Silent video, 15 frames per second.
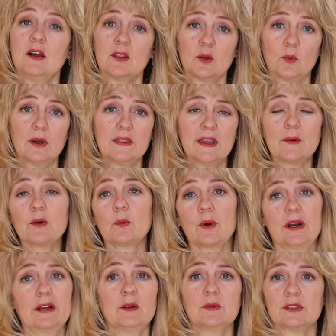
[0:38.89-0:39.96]
The one they were
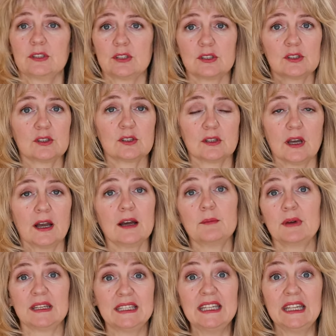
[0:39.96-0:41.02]
wearing was just
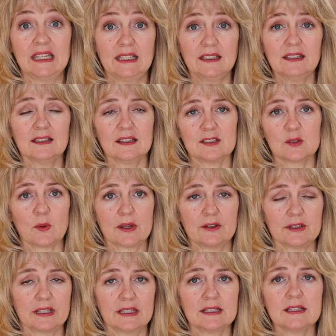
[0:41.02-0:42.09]
um, knitted, a
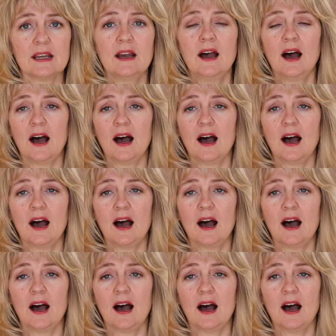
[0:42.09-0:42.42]
sweater knit.